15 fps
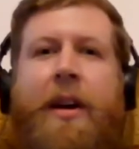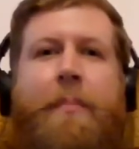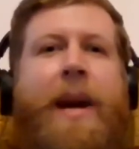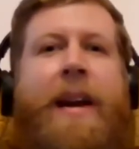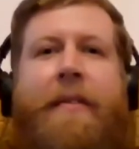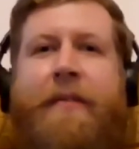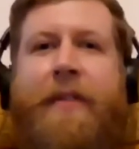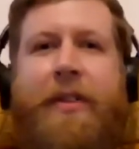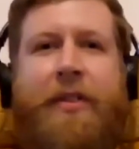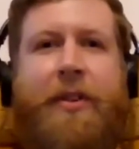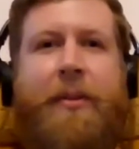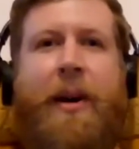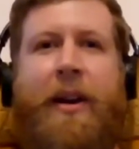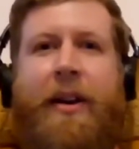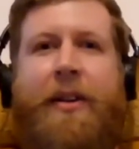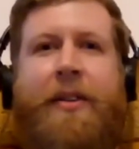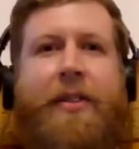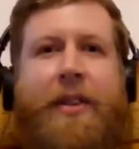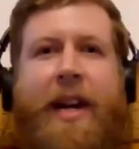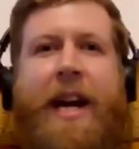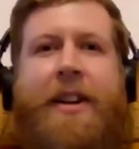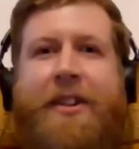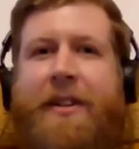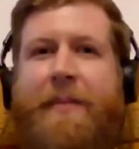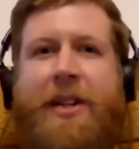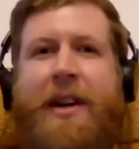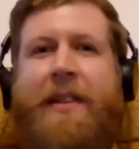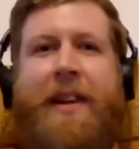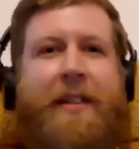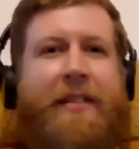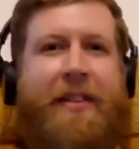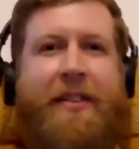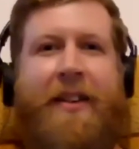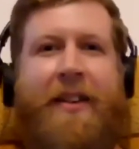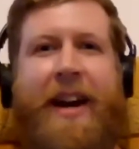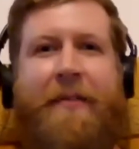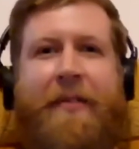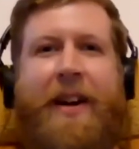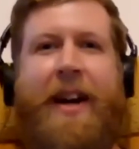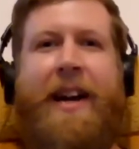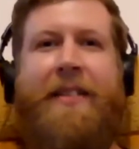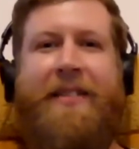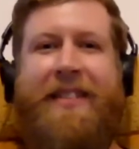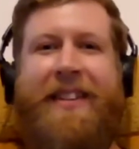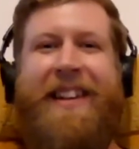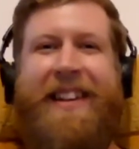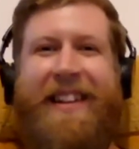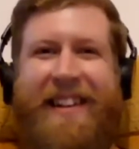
a metaphysical hallucination which i think is a great phrase